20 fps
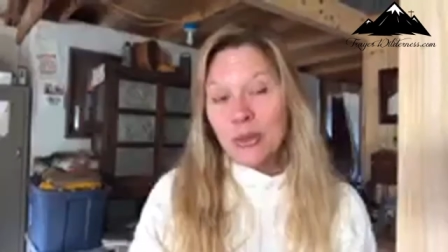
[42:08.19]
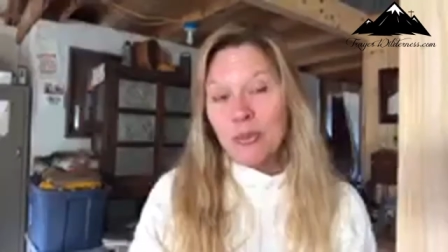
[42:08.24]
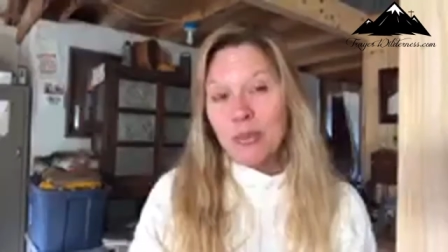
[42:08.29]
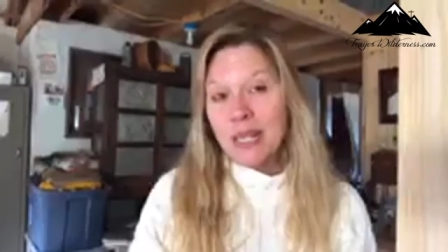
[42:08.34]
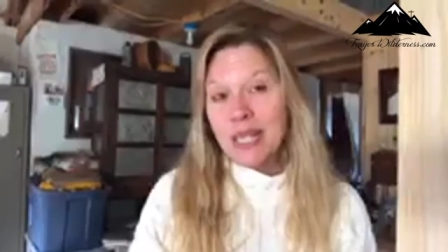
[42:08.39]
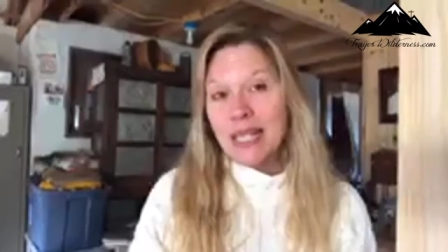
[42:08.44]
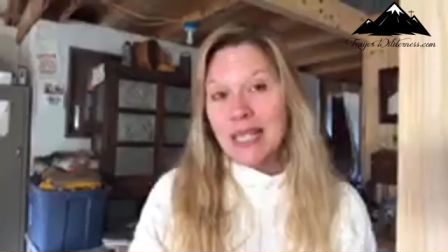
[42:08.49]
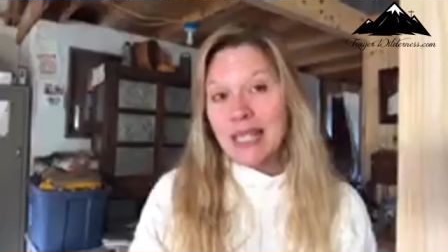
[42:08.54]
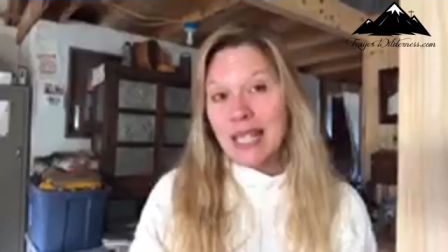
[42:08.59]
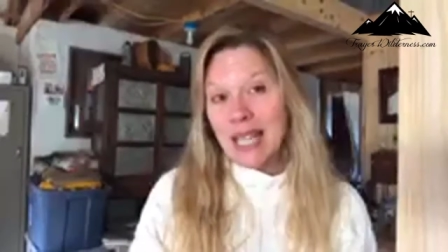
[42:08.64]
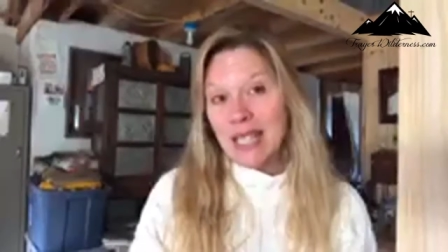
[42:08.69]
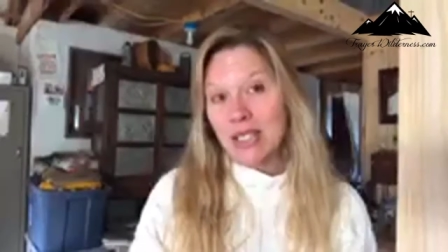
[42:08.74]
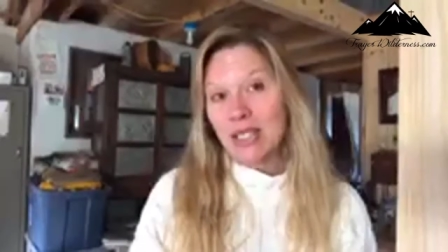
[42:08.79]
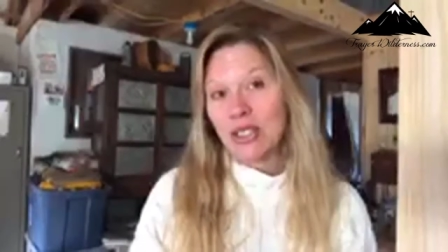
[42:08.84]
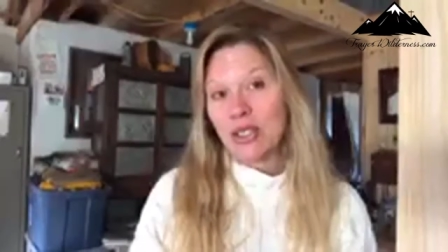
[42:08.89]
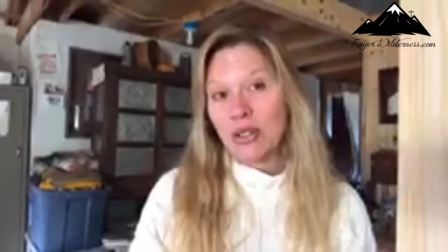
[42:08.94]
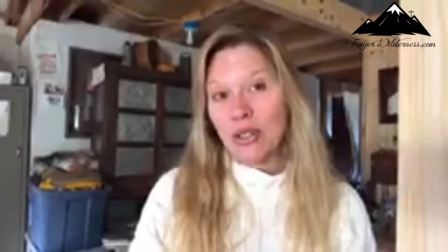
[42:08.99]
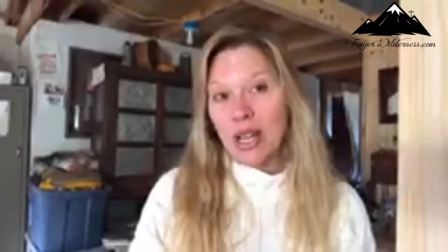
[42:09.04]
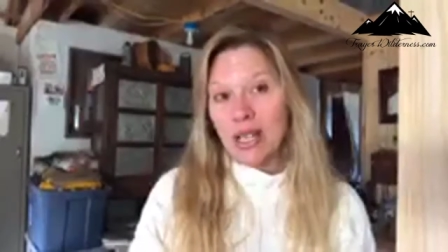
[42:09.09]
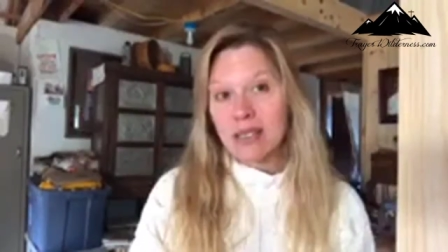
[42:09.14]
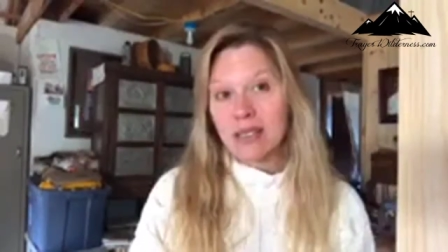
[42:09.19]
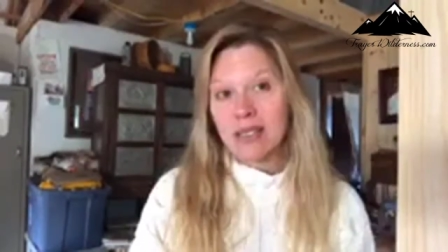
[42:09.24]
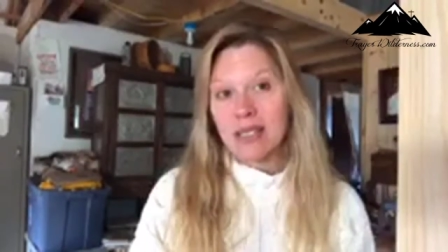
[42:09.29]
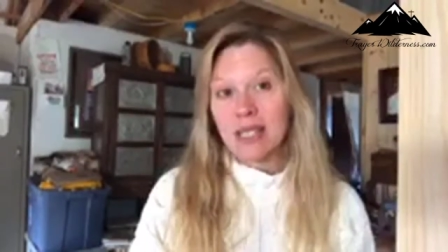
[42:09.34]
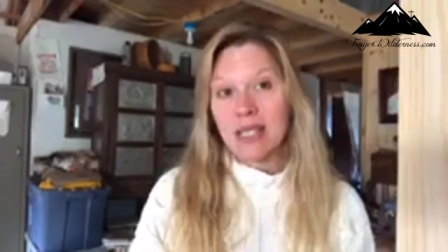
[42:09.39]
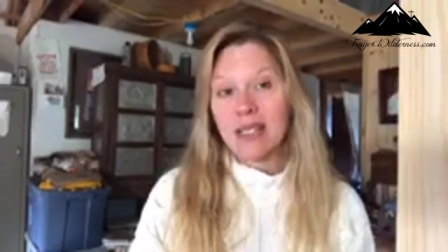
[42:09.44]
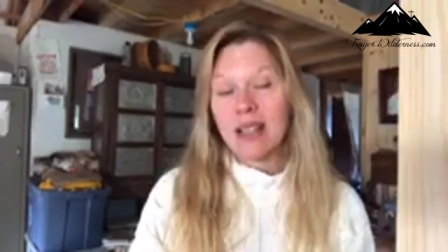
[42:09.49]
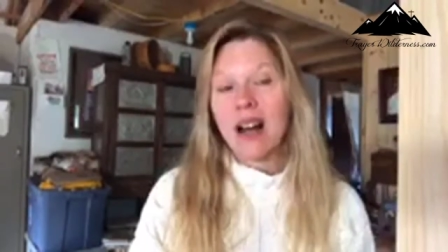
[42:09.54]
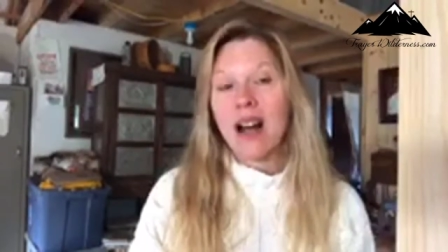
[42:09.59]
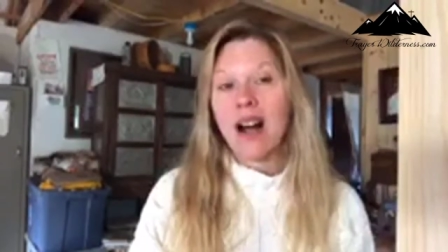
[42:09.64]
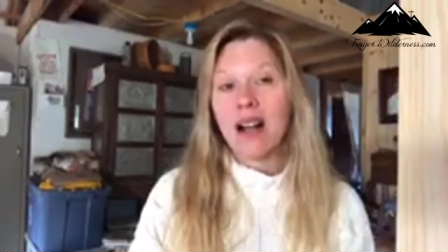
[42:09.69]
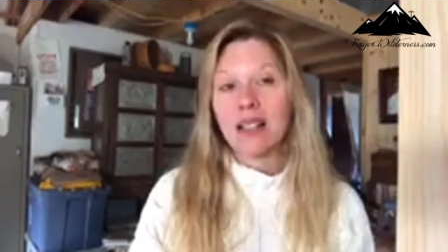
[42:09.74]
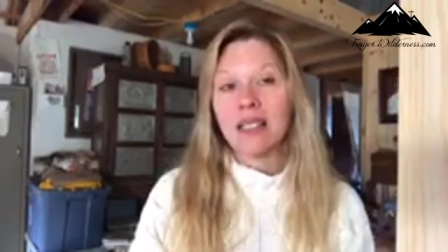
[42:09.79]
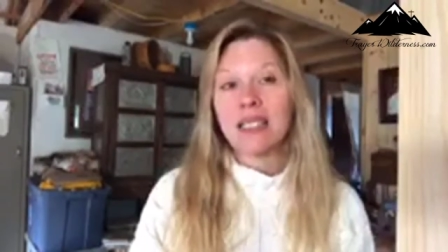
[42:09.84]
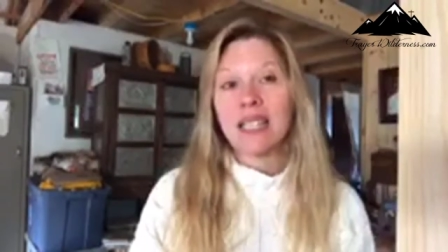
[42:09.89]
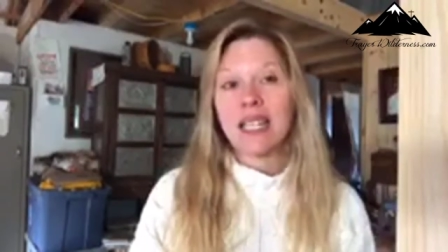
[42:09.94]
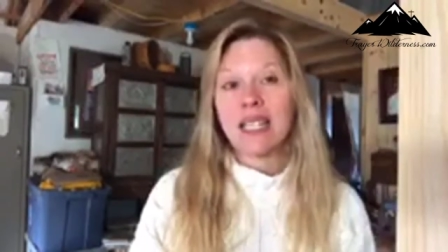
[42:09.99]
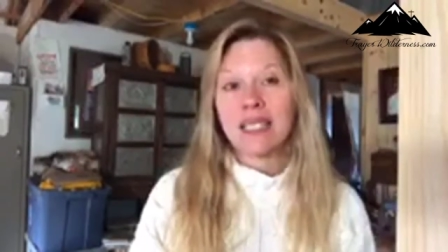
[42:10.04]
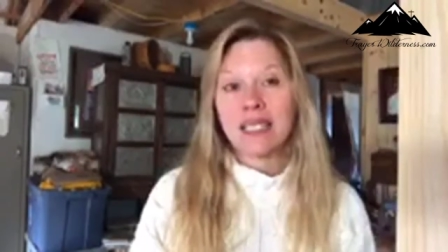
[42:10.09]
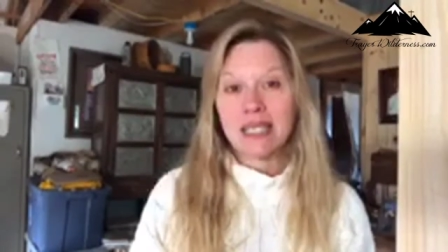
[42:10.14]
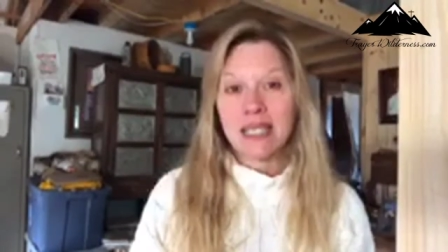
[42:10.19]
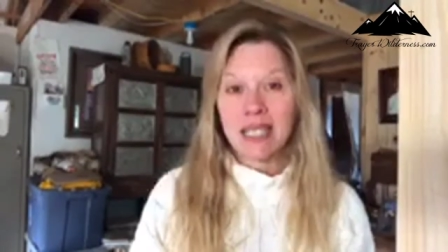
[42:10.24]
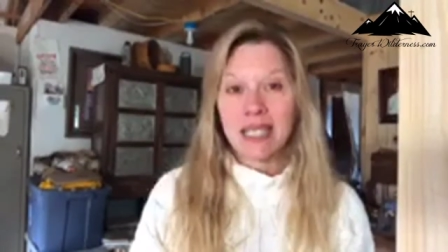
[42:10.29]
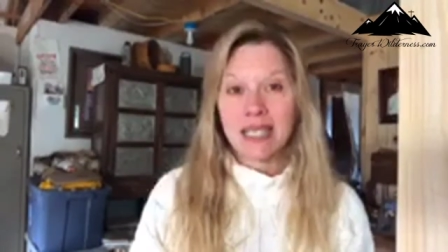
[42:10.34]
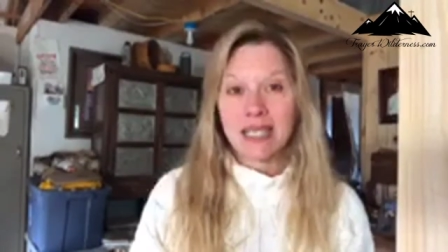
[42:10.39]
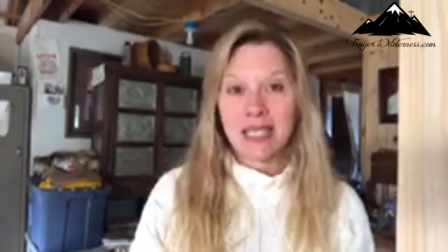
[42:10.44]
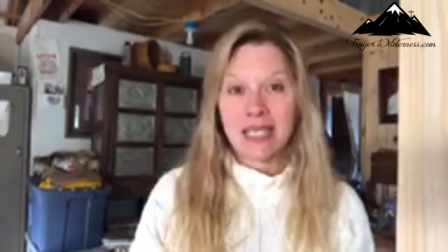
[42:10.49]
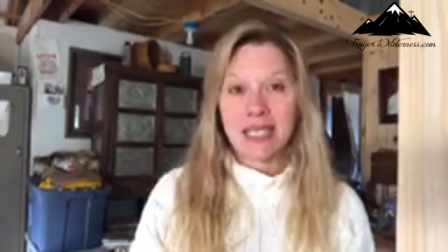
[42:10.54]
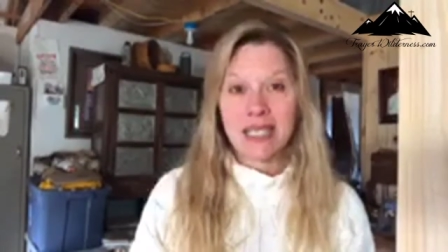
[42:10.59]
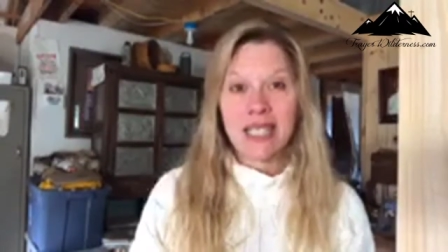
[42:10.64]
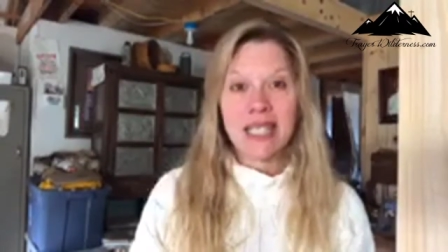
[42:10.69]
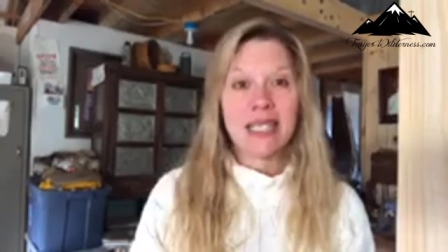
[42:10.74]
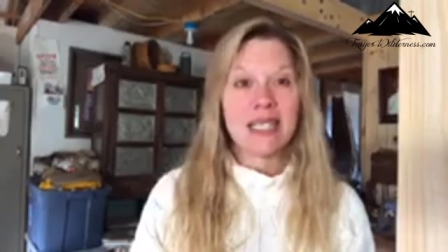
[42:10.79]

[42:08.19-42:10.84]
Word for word: to be less stressed in the holiday season